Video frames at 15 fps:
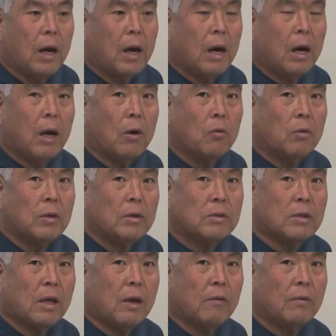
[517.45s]
I was
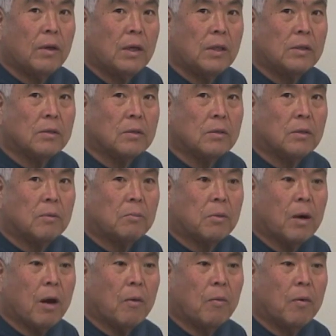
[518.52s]
having some
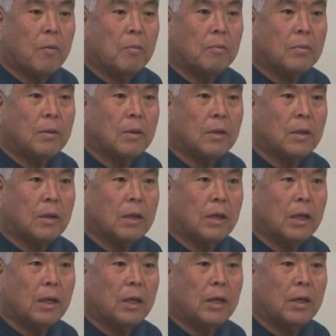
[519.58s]
problem
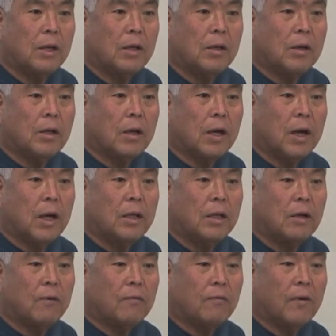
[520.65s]
in
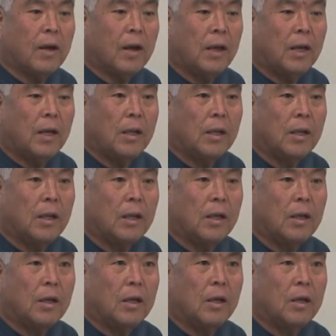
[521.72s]
identifying
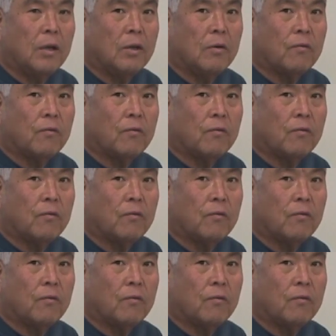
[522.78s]
the